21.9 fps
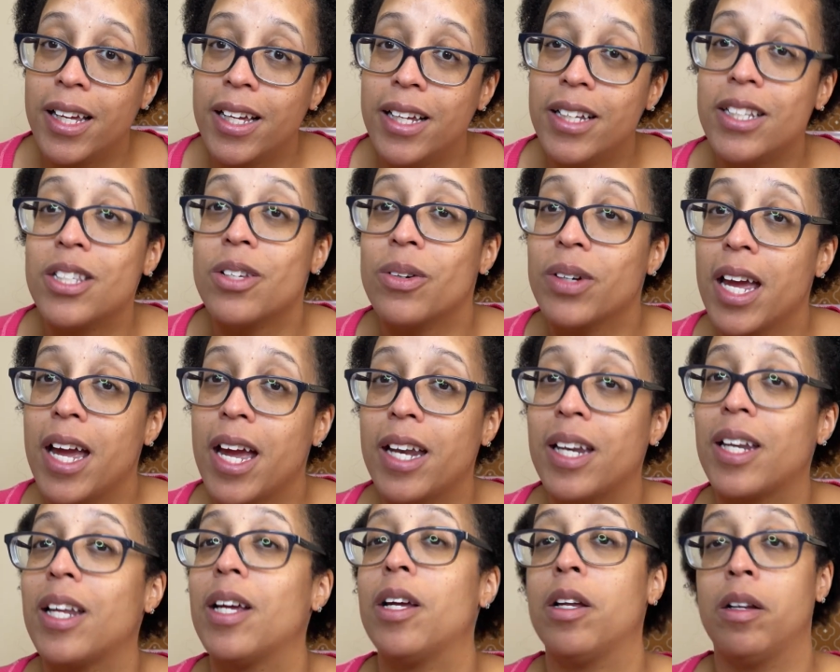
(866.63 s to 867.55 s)
So again,
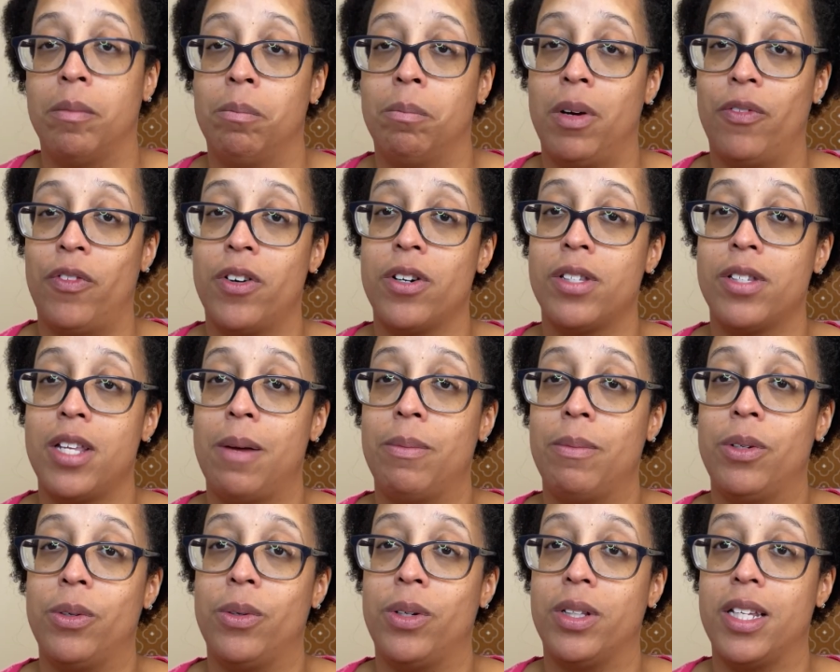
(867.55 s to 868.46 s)
my first time
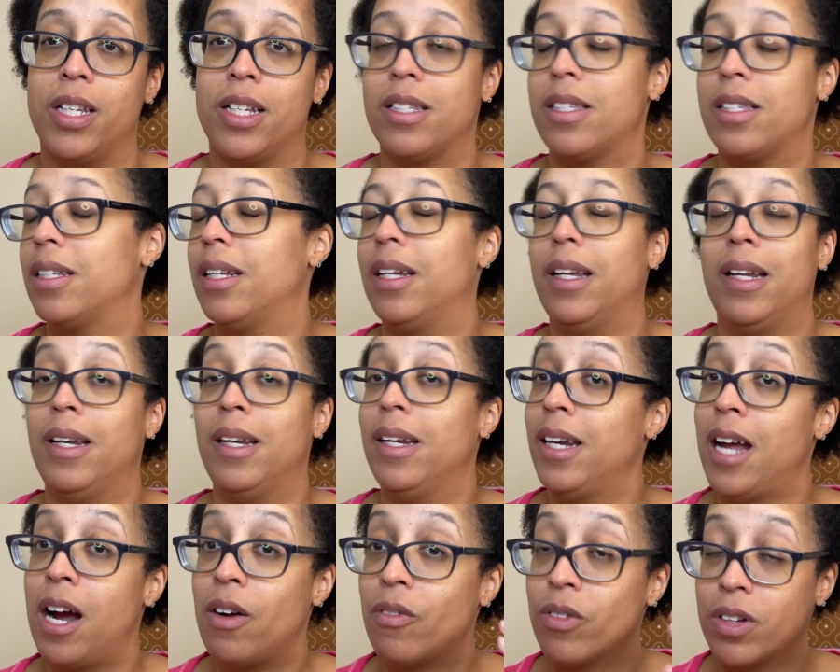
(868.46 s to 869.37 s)
doing this,
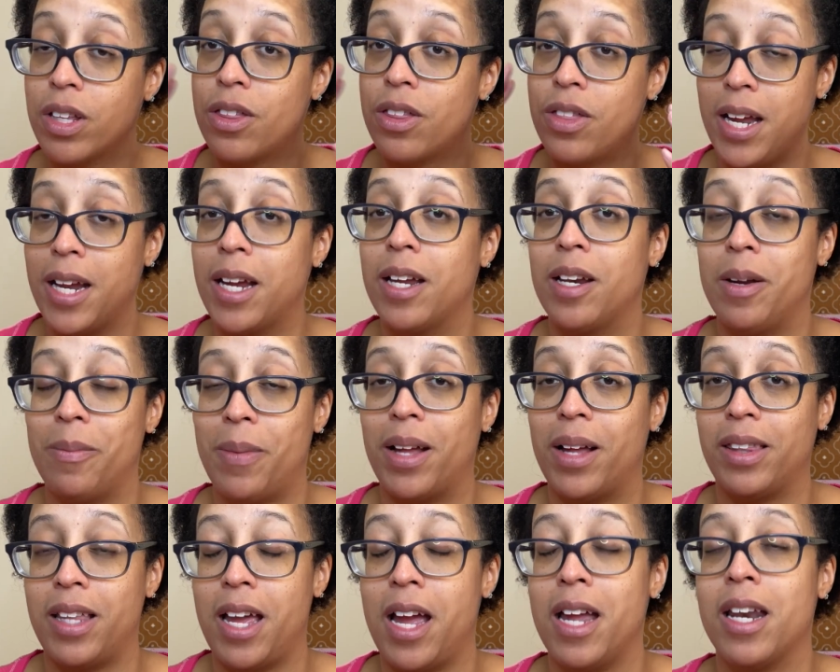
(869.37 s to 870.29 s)
not really thinking
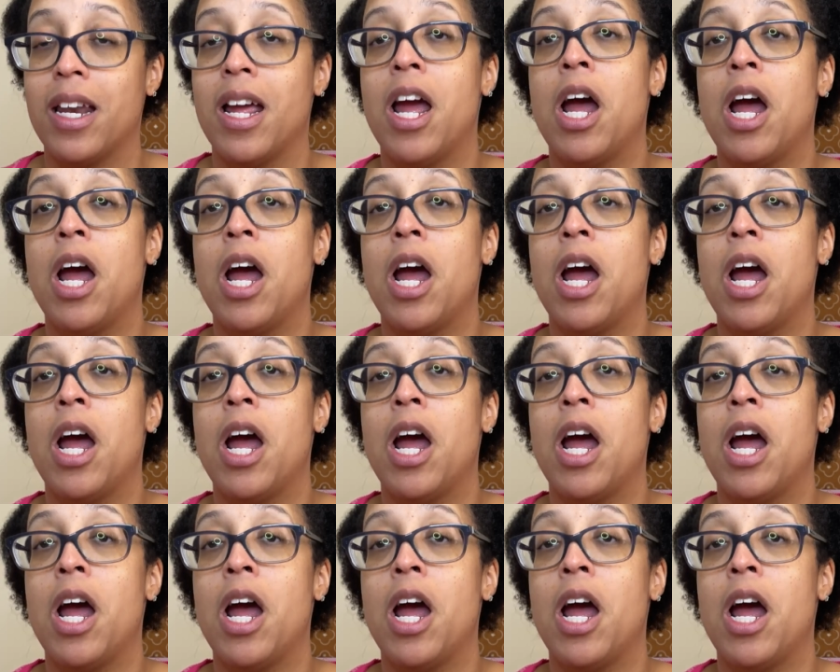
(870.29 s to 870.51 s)
about that,